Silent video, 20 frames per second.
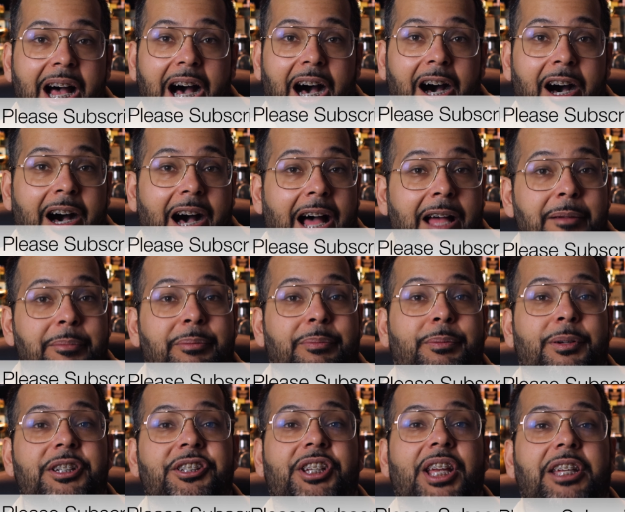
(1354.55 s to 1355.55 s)
I
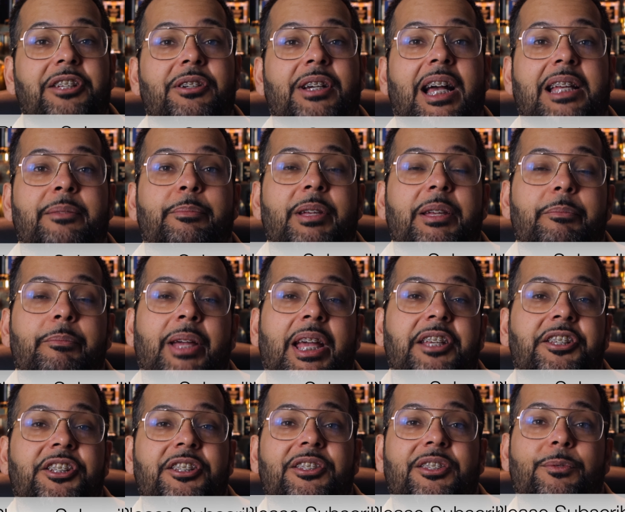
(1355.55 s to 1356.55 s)
appreciate you guys being
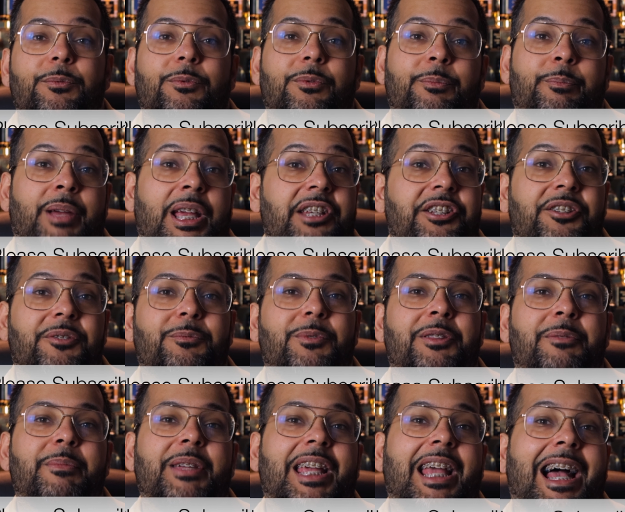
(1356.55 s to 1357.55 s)
patient
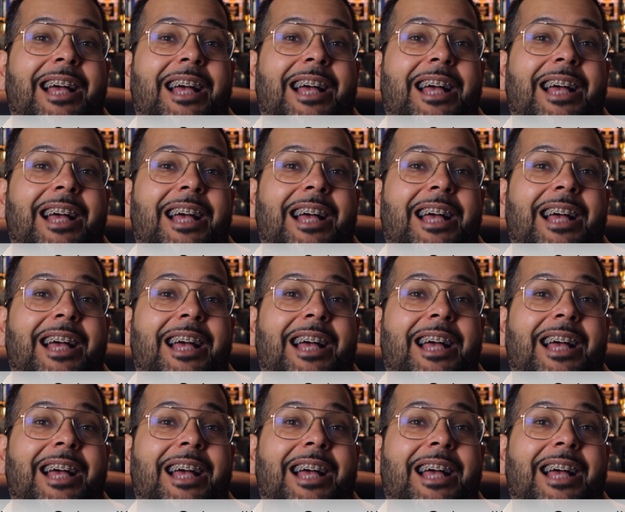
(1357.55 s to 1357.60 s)
with me.